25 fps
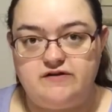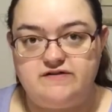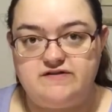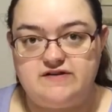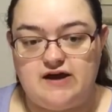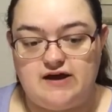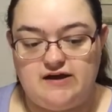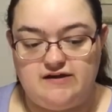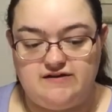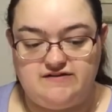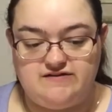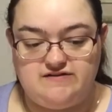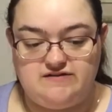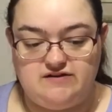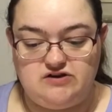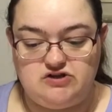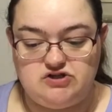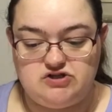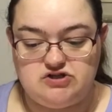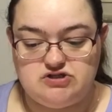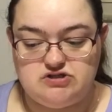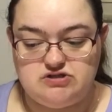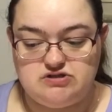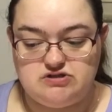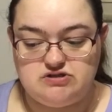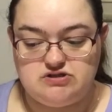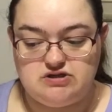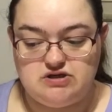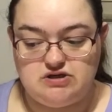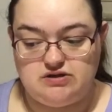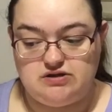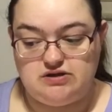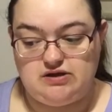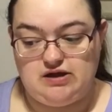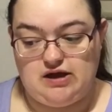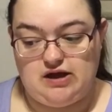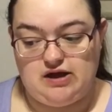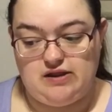I stitched the
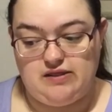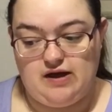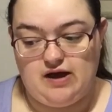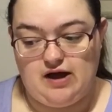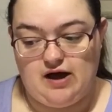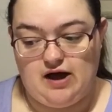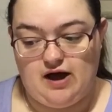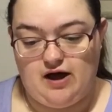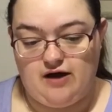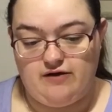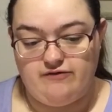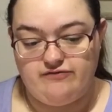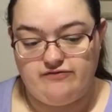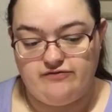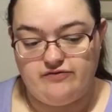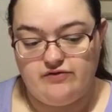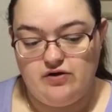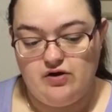other half